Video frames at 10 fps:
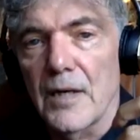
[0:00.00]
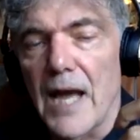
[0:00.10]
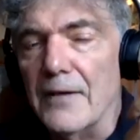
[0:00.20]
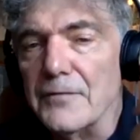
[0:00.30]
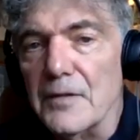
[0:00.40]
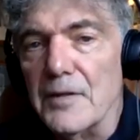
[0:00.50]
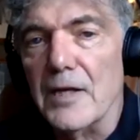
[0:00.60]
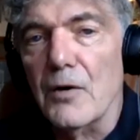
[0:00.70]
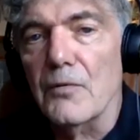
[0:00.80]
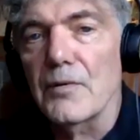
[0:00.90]
I have to
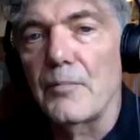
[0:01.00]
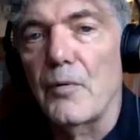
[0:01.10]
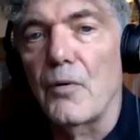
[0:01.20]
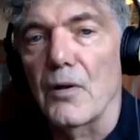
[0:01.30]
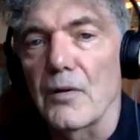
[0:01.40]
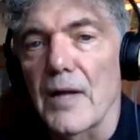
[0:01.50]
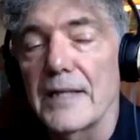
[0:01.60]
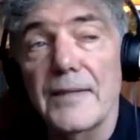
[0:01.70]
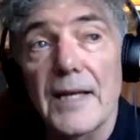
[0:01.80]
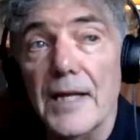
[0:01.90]
let go of the ball,
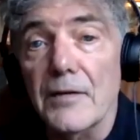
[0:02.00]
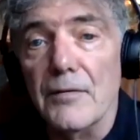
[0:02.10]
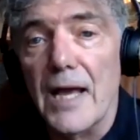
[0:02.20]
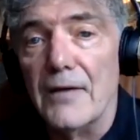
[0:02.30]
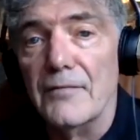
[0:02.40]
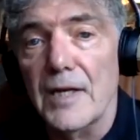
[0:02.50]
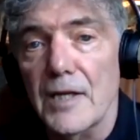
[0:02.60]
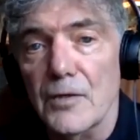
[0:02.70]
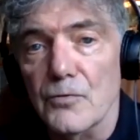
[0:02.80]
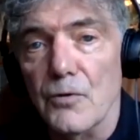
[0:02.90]
and then I don't have any
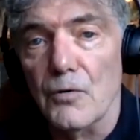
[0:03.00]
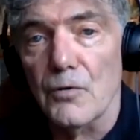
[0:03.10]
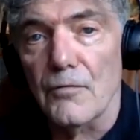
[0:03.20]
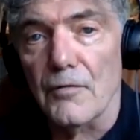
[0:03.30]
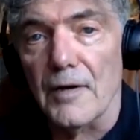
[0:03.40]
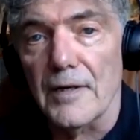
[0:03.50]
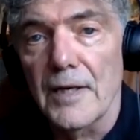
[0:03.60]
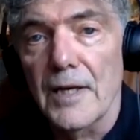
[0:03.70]
control over it.